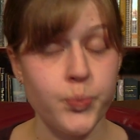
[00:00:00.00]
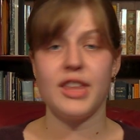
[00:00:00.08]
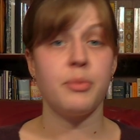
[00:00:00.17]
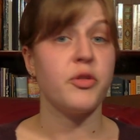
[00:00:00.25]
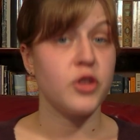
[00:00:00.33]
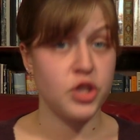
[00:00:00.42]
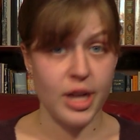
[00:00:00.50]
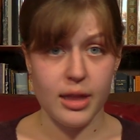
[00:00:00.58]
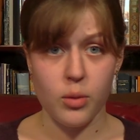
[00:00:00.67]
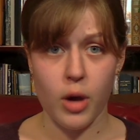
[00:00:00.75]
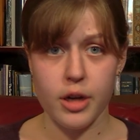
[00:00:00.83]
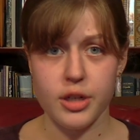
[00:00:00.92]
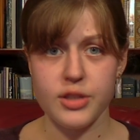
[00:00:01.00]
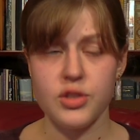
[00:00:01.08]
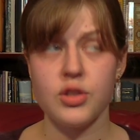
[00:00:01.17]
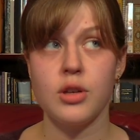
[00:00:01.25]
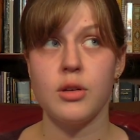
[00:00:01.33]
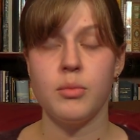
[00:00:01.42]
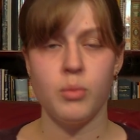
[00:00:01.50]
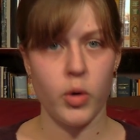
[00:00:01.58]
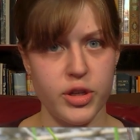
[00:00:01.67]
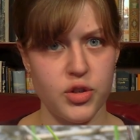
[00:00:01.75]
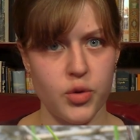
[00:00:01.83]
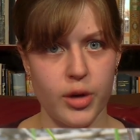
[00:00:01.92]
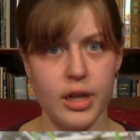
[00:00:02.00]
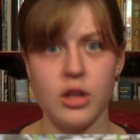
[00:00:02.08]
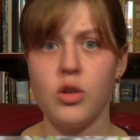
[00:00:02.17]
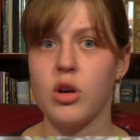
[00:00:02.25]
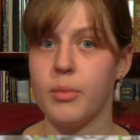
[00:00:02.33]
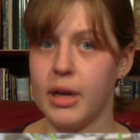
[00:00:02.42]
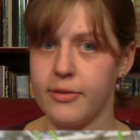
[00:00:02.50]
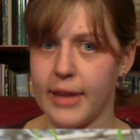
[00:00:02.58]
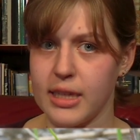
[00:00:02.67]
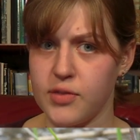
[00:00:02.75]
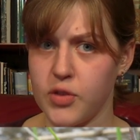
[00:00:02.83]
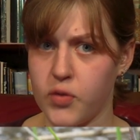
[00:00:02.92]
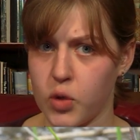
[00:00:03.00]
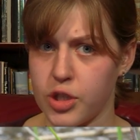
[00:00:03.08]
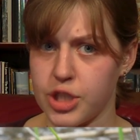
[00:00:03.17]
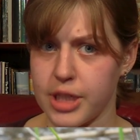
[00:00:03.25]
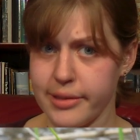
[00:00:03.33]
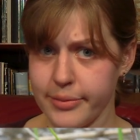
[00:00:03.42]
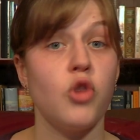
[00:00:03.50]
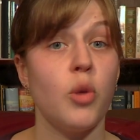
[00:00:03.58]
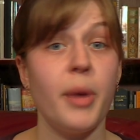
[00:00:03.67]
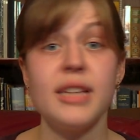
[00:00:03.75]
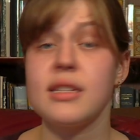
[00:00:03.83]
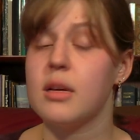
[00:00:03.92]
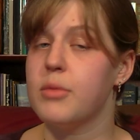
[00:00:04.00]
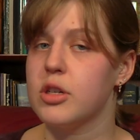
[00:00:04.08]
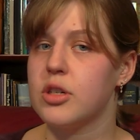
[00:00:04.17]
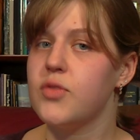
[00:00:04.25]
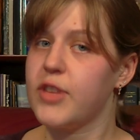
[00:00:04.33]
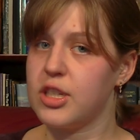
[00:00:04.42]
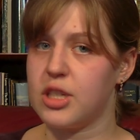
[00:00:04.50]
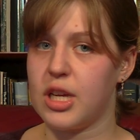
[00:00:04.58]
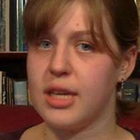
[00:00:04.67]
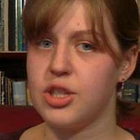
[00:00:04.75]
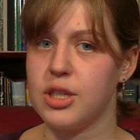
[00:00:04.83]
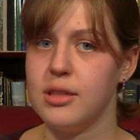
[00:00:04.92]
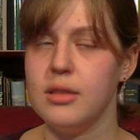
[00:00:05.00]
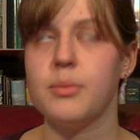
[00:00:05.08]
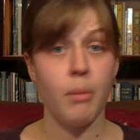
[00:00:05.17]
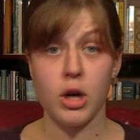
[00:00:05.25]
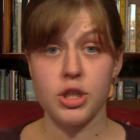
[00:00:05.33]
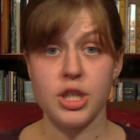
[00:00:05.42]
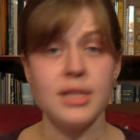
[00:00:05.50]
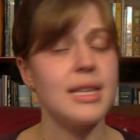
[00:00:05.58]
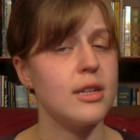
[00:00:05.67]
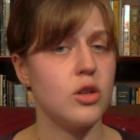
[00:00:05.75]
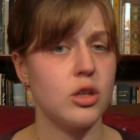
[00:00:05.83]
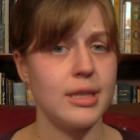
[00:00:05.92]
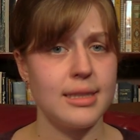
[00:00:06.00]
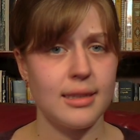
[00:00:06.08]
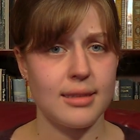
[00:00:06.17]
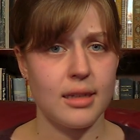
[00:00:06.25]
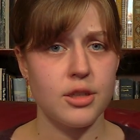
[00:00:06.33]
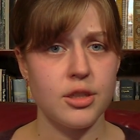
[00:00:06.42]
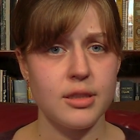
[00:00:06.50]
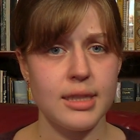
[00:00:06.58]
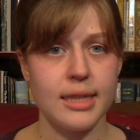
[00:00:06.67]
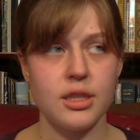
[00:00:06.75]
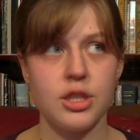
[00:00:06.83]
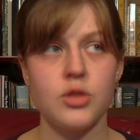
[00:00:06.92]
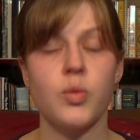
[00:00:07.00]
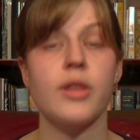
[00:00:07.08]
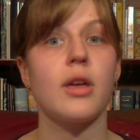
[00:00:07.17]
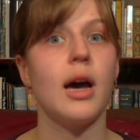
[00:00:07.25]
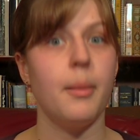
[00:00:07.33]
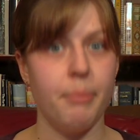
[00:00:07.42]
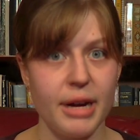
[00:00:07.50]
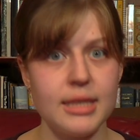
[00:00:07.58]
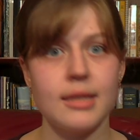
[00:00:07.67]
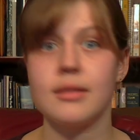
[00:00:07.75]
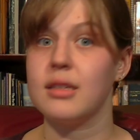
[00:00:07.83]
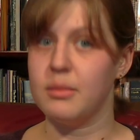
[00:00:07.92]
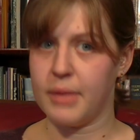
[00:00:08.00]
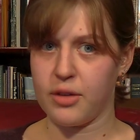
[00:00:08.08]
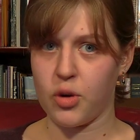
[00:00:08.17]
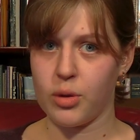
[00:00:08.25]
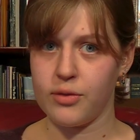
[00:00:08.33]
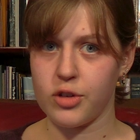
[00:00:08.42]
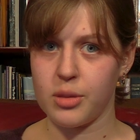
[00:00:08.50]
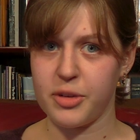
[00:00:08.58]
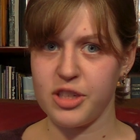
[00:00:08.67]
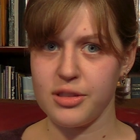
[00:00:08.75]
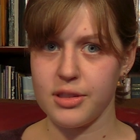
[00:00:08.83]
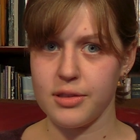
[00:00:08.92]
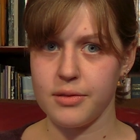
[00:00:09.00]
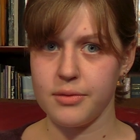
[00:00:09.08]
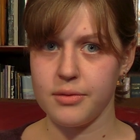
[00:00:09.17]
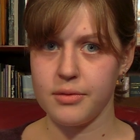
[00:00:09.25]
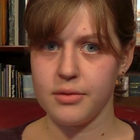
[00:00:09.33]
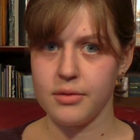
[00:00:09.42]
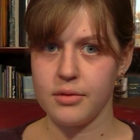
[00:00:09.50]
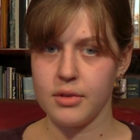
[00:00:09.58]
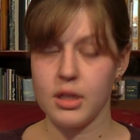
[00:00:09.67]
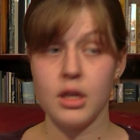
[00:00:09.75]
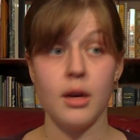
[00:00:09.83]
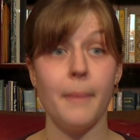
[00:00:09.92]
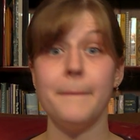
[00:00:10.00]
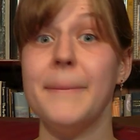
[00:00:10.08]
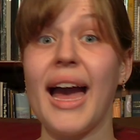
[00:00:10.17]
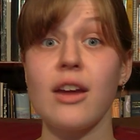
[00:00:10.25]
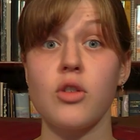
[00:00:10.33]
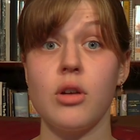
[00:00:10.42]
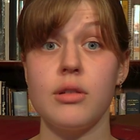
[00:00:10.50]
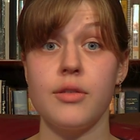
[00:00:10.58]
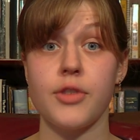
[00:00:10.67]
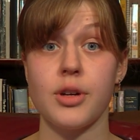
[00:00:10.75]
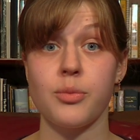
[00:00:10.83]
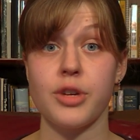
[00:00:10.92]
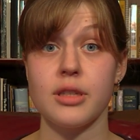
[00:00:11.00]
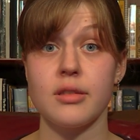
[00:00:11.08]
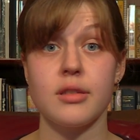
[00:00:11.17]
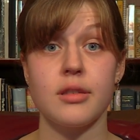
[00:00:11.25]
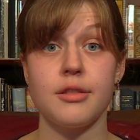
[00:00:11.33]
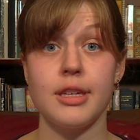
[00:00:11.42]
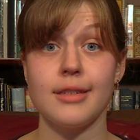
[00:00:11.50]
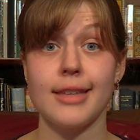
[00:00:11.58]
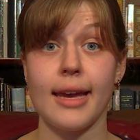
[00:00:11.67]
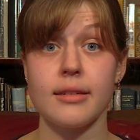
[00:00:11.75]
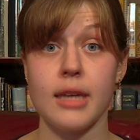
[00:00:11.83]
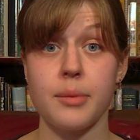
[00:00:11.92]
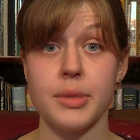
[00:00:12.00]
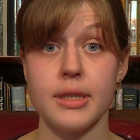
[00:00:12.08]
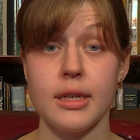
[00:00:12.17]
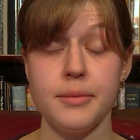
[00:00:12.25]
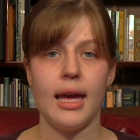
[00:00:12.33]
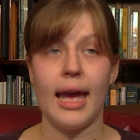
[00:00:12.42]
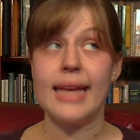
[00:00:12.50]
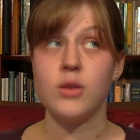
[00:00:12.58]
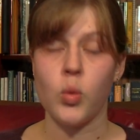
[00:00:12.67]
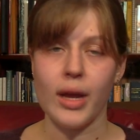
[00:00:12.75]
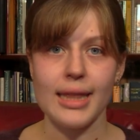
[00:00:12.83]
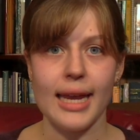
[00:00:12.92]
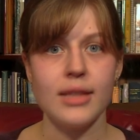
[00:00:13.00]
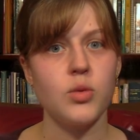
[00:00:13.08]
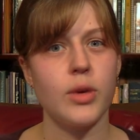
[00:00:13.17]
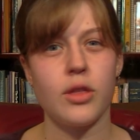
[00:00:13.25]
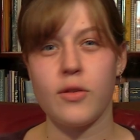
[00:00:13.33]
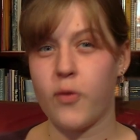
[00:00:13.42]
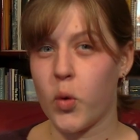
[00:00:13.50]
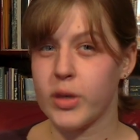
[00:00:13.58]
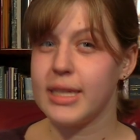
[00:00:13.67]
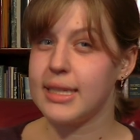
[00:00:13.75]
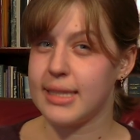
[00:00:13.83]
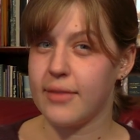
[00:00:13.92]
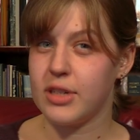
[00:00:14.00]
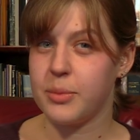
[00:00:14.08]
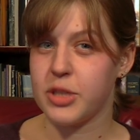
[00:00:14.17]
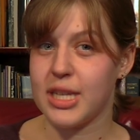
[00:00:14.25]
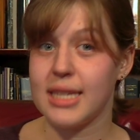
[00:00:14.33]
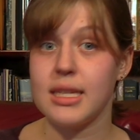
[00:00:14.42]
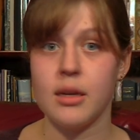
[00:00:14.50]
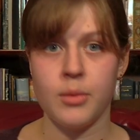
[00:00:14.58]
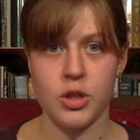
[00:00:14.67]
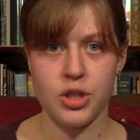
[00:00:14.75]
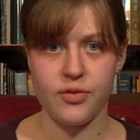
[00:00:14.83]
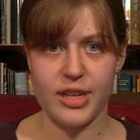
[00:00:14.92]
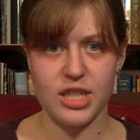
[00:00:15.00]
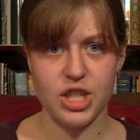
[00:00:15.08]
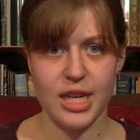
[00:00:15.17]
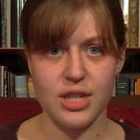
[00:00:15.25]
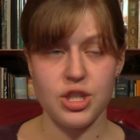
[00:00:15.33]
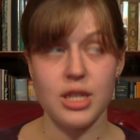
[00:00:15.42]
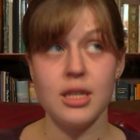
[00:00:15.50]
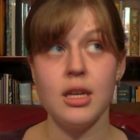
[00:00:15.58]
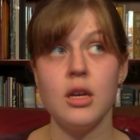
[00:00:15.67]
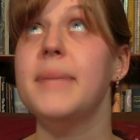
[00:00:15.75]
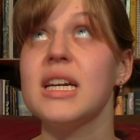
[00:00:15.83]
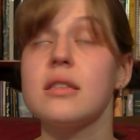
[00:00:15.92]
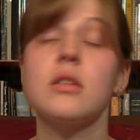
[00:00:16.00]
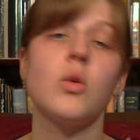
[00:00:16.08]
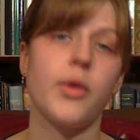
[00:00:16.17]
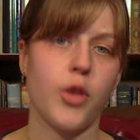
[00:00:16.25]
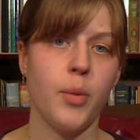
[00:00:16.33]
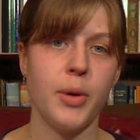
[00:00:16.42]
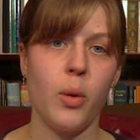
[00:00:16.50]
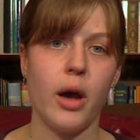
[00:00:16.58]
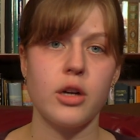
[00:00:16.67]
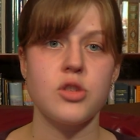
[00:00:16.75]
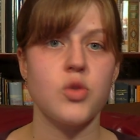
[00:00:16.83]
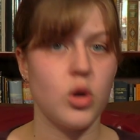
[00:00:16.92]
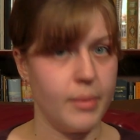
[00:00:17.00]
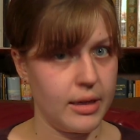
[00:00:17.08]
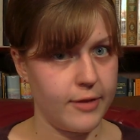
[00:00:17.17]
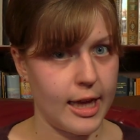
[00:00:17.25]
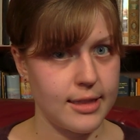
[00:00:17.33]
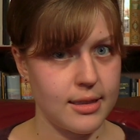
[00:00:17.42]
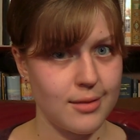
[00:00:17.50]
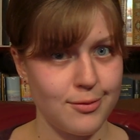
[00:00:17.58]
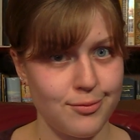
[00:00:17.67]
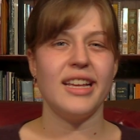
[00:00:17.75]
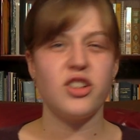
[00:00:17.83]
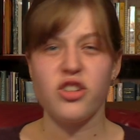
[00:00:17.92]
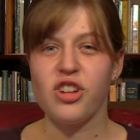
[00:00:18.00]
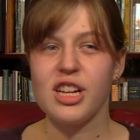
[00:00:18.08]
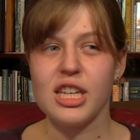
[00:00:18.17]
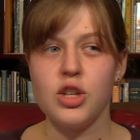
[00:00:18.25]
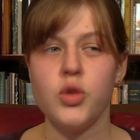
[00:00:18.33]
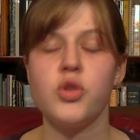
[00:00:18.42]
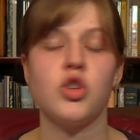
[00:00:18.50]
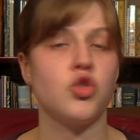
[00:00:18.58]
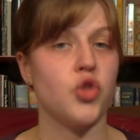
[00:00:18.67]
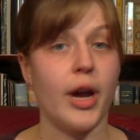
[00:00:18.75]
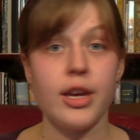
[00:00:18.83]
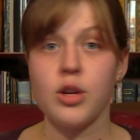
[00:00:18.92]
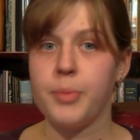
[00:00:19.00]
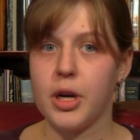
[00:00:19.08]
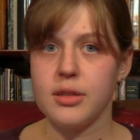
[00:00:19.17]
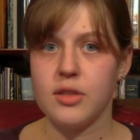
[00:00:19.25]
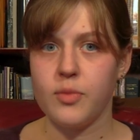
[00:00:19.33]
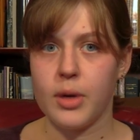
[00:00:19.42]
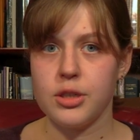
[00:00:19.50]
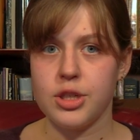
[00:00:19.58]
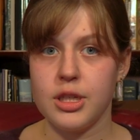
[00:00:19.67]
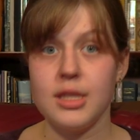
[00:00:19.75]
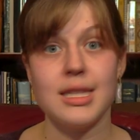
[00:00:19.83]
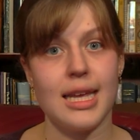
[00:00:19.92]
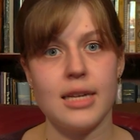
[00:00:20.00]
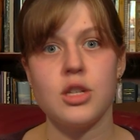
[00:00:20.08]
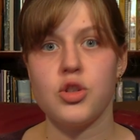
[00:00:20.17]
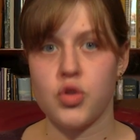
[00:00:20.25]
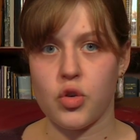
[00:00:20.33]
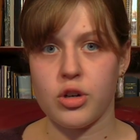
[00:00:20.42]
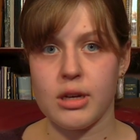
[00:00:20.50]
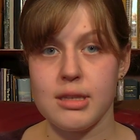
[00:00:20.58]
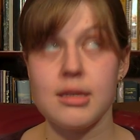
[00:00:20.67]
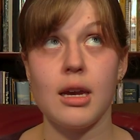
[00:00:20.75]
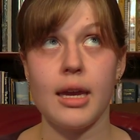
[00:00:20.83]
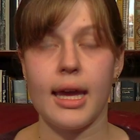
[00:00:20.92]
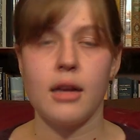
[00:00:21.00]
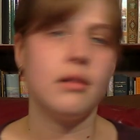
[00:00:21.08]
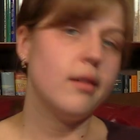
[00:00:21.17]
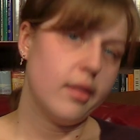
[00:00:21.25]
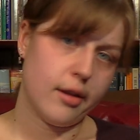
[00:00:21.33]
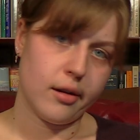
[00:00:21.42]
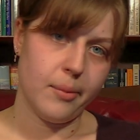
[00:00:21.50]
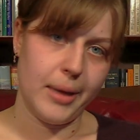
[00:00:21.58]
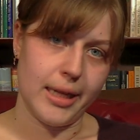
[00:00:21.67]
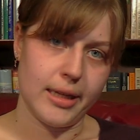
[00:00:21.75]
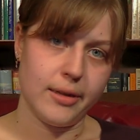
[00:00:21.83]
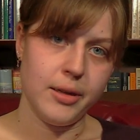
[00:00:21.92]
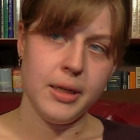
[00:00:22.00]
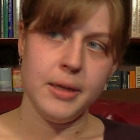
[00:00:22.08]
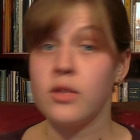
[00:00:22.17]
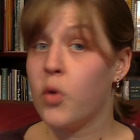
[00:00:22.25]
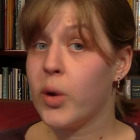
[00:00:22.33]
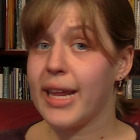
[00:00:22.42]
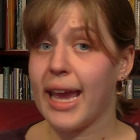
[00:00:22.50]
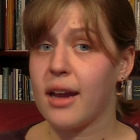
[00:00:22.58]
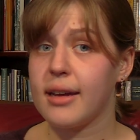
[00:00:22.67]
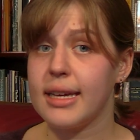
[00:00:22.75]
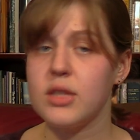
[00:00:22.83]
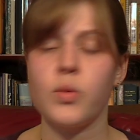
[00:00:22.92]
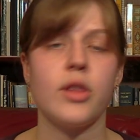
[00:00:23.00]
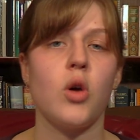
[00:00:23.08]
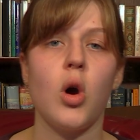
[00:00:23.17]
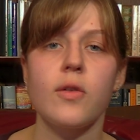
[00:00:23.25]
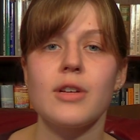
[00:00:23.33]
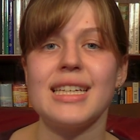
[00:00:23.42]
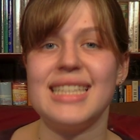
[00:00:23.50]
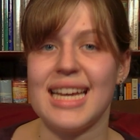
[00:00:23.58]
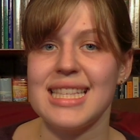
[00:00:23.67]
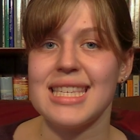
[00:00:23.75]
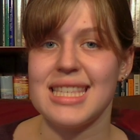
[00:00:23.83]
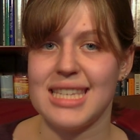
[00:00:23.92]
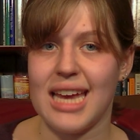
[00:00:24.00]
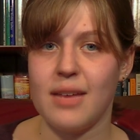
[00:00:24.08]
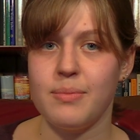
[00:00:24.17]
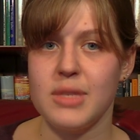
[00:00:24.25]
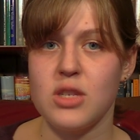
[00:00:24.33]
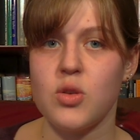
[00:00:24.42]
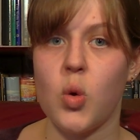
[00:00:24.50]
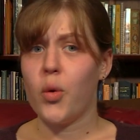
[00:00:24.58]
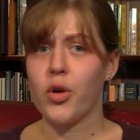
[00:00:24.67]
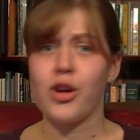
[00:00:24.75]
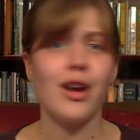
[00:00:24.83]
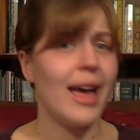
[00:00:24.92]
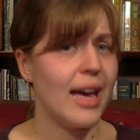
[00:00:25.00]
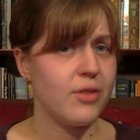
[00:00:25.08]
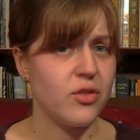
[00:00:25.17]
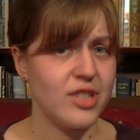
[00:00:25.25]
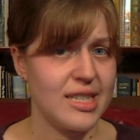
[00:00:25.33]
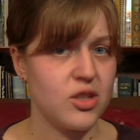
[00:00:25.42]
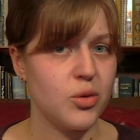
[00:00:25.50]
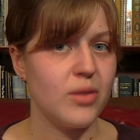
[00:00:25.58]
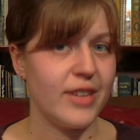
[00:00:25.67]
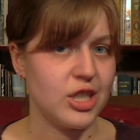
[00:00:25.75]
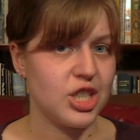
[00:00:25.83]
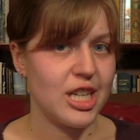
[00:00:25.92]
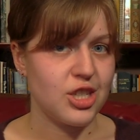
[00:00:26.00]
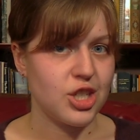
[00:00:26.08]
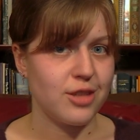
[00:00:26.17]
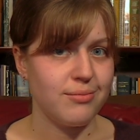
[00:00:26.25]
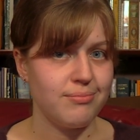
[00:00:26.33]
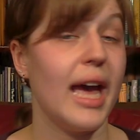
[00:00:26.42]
They prefer shallow waters, moist soil or mudflats for foraging, robust emergent vegetation, marshes in early successional stages with abundant microinvertebrates, macroinvertebrates, the exact opposite, and wetlands with 40 to 70% emergent vegetation mixed with open waters or mudflats. They generally use drier parts of marshes than soras, again, their companion, and avoid areas with overly dense stems or heavy residual vegetation.